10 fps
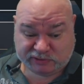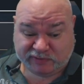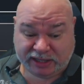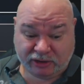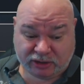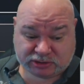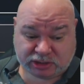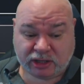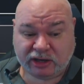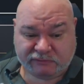video goes
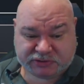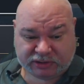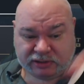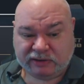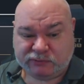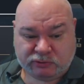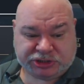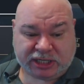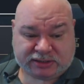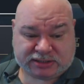live, so that if you
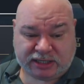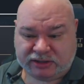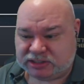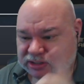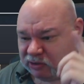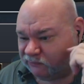check this out yourself,